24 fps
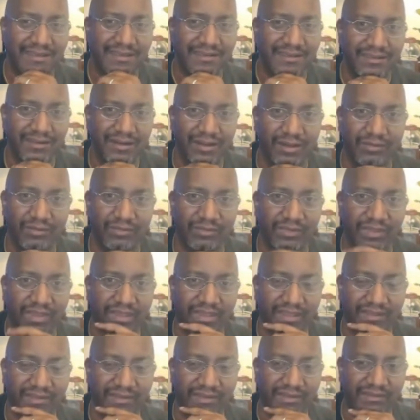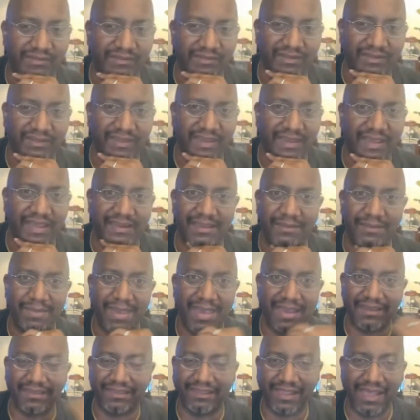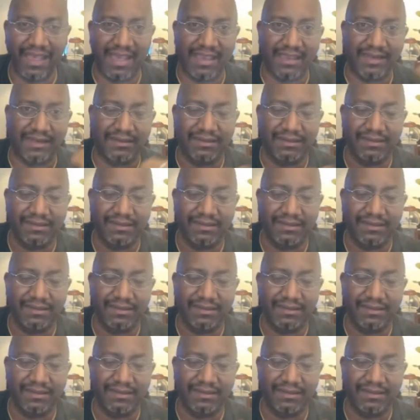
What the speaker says: They got to get back in the line.